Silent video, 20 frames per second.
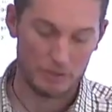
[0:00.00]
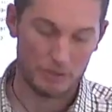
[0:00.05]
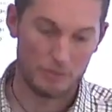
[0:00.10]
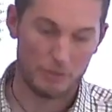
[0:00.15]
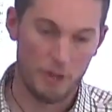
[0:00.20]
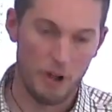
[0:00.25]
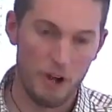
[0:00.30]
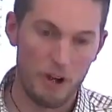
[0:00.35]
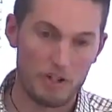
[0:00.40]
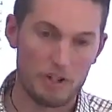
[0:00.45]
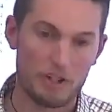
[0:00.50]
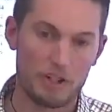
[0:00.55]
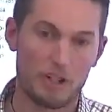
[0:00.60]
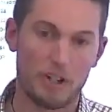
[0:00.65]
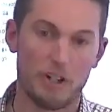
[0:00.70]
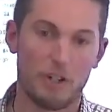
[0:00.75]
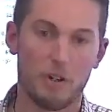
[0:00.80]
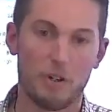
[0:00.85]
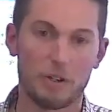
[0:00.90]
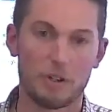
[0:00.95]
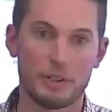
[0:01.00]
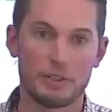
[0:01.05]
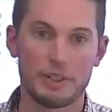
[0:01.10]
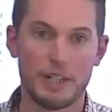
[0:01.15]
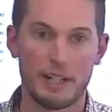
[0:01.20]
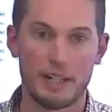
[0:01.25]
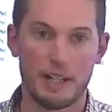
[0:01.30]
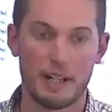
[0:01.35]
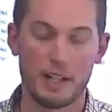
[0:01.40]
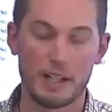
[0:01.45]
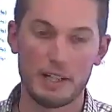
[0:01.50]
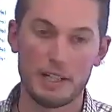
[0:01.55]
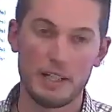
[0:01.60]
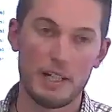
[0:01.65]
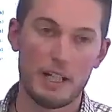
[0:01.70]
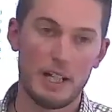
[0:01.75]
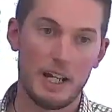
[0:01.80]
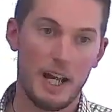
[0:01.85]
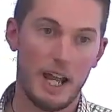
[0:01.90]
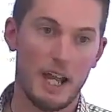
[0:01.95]
merge all the data
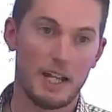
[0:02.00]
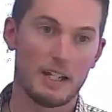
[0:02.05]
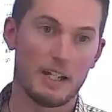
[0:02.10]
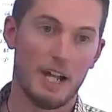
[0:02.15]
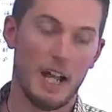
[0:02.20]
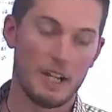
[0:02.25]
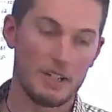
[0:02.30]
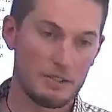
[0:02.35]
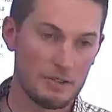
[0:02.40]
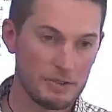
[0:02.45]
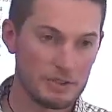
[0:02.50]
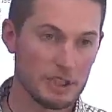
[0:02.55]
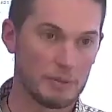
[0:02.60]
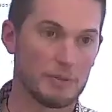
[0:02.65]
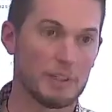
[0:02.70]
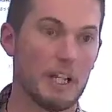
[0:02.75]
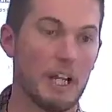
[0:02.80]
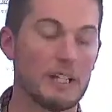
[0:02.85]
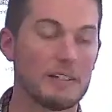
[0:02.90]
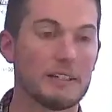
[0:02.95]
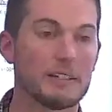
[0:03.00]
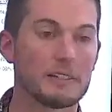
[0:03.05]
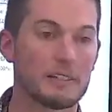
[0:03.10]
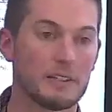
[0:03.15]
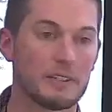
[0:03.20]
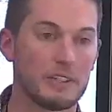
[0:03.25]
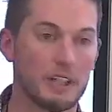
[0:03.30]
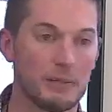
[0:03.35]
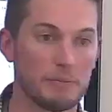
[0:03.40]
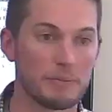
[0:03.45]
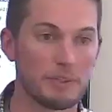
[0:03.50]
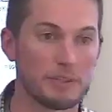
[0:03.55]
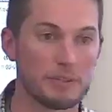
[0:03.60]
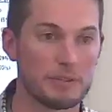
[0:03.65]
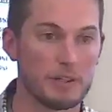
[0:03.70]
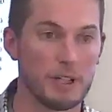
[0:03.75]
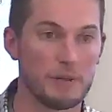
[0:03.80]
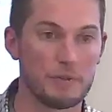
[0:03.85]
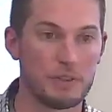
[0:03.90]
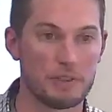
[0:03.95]
and do some analytics on top
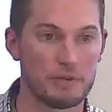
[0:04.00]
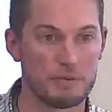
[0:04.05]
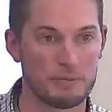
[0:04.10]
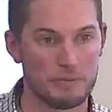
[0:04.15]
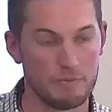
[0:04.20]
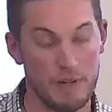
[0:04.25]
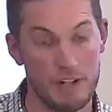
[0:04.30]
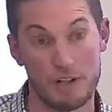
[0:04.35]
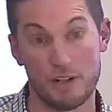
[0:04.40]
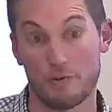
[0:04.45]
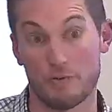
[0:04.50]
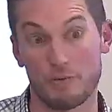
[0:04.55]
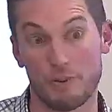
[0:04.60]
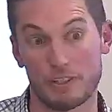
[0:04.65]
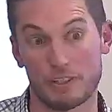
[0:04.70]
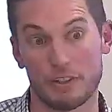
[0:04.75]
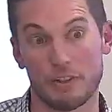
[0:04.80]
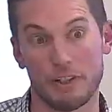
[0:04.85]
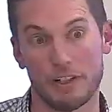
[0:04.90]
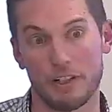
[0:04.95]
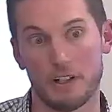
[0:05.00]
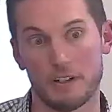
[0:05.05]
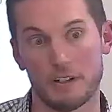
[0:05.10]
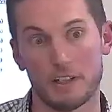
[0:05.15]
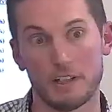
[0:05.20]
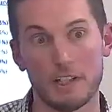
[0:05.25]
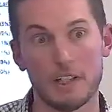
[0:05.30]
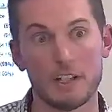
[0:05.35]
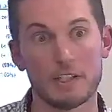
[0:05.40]
to measure what's going on.